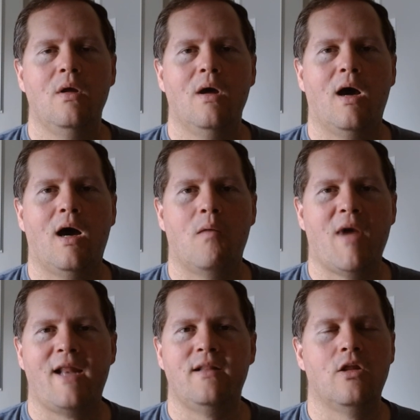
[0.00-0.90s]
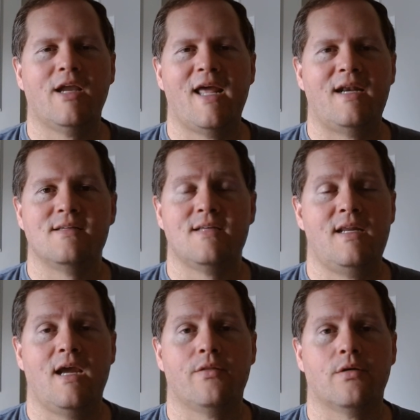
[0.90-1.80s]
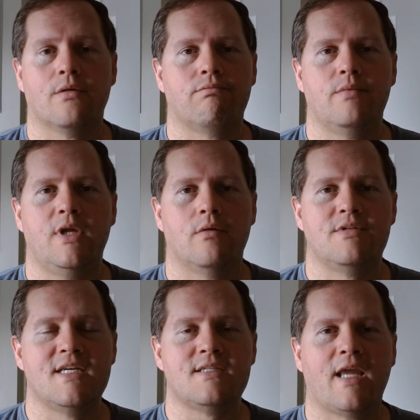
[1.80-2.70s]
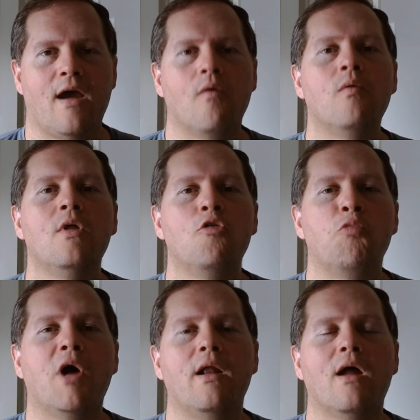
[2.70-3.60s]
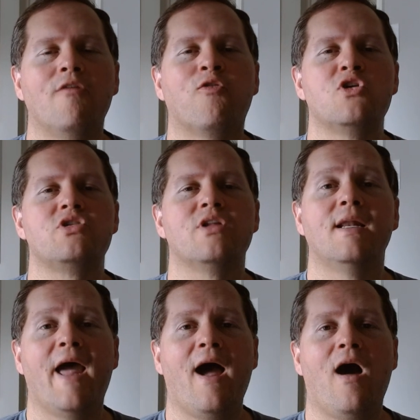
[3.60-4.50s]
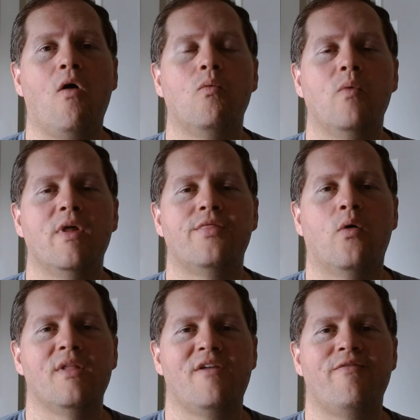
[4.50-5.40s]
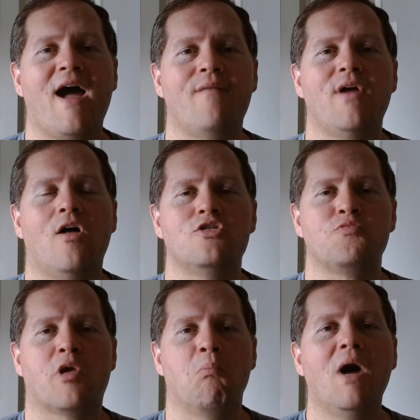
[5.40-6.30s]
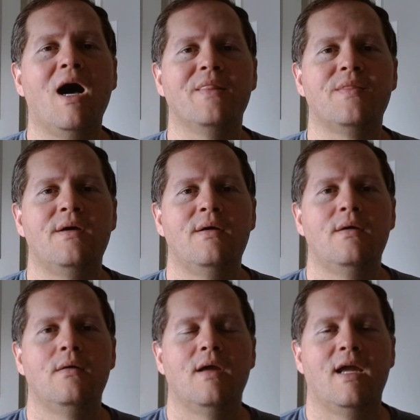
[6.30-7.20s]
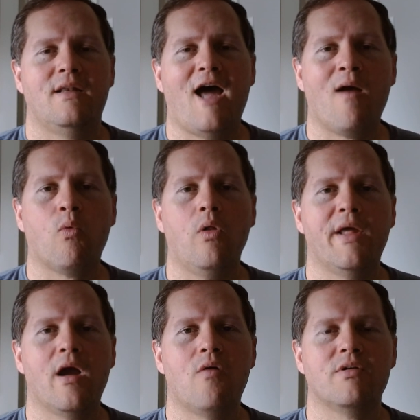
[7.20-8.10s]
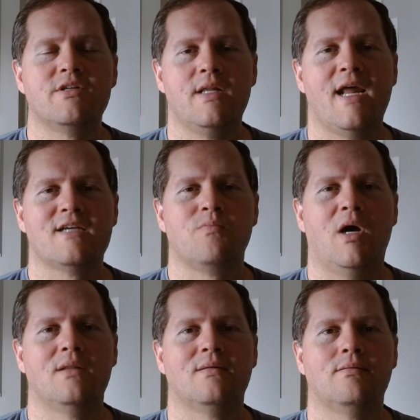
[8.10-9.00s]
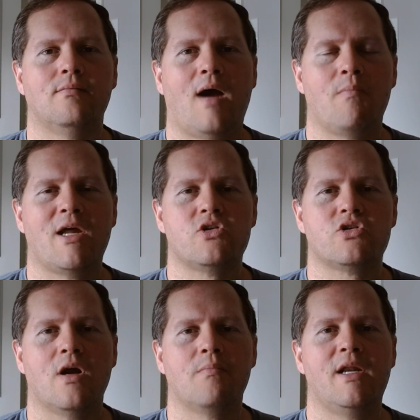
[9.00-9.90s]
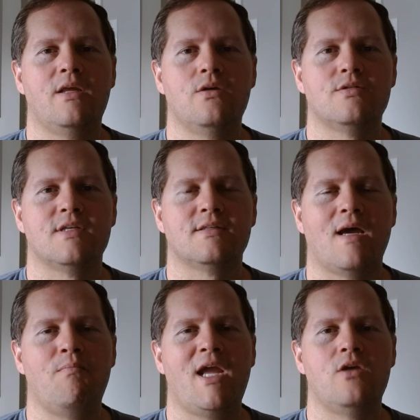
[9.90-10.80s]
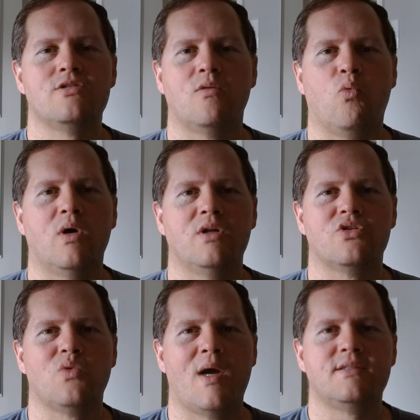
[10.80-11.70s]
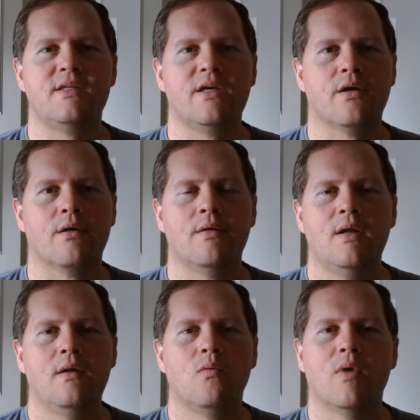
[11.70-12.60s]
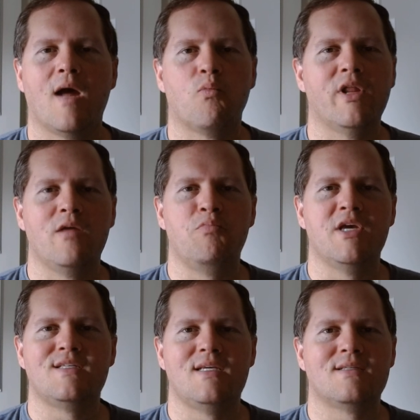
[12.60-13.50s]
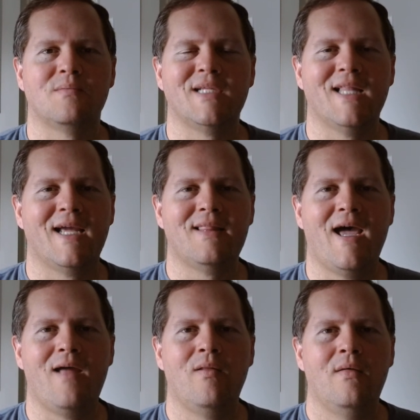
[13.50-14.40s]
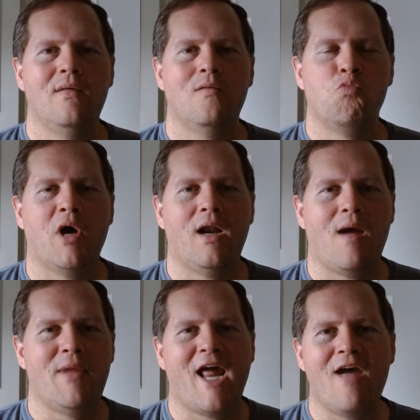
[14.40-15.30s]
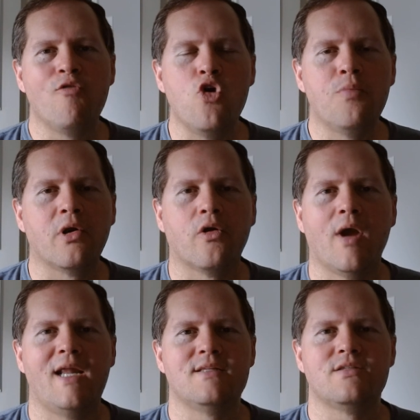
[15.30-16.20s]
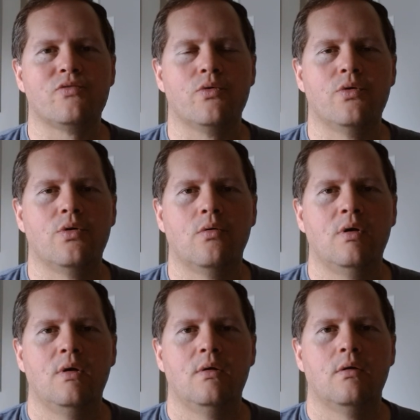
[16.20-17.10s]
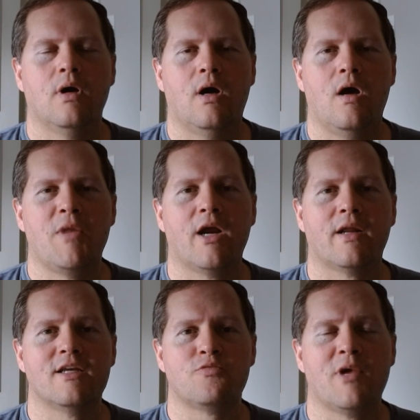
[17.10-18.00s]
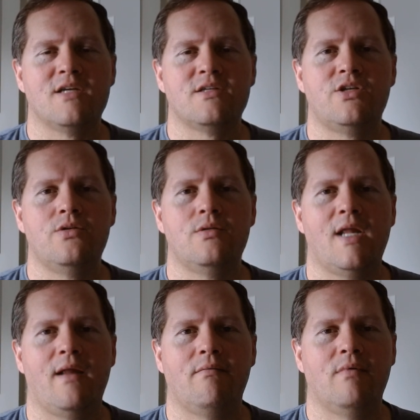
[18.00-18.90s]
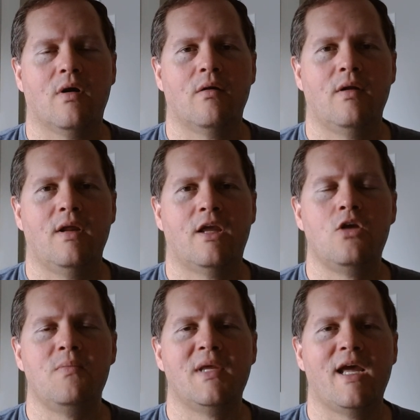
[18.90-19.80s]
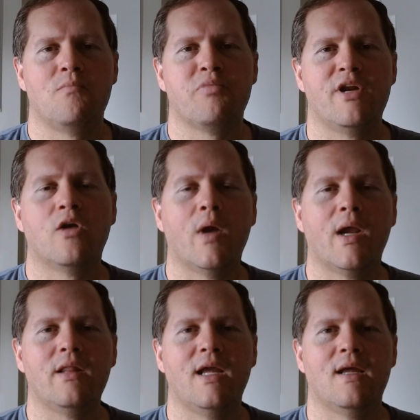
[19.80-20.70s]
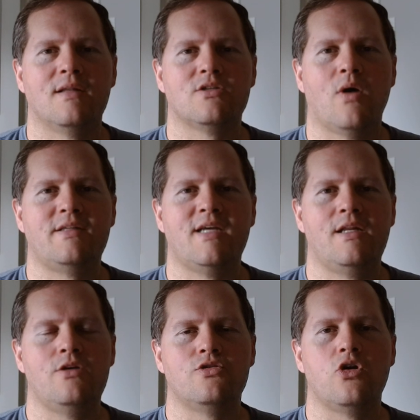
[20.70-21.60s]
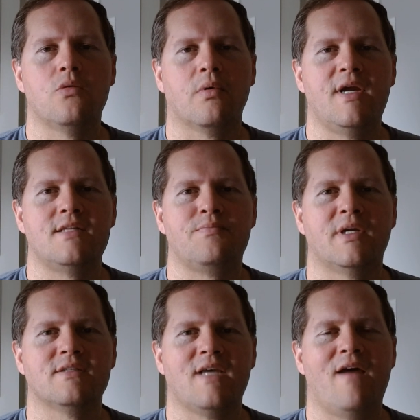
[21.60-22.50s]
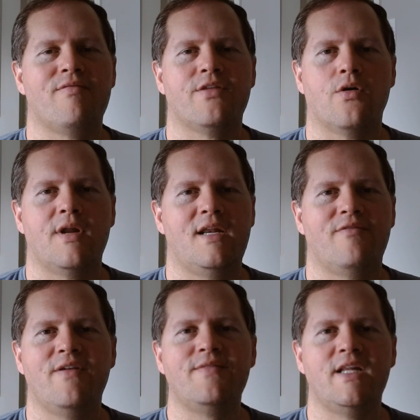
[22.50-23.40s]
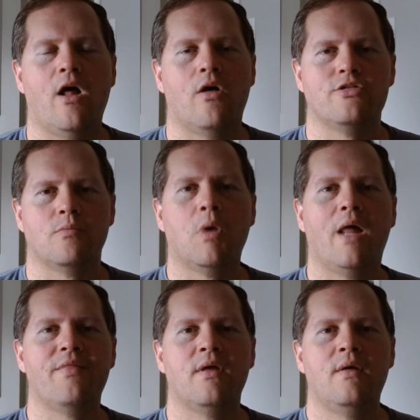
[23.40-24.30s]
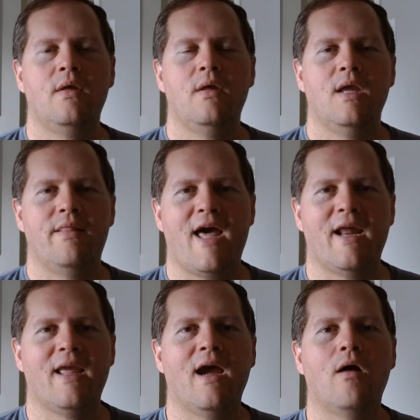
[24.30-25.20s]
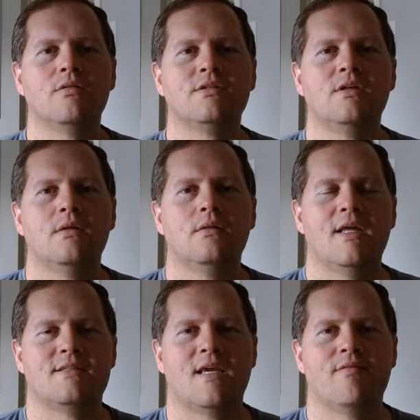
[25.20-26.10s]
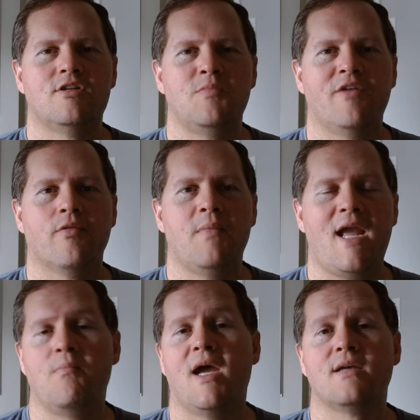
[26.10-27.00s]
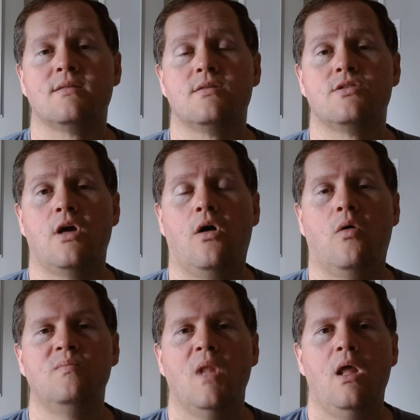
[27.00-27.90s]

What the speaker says: I didn't look at it as any other discount. But unfortunately now, with only $5 per month and not rolling over to the next month, I'm not sure I'm going to use this. I may use it once or twice a year when I'm really busy, something like that. But I have Uber credits through American Express too that accumulate pretty quickly, and so I tend to use Uber Eats because I have $30 to $50 a month in that account that's given to me from Amex. So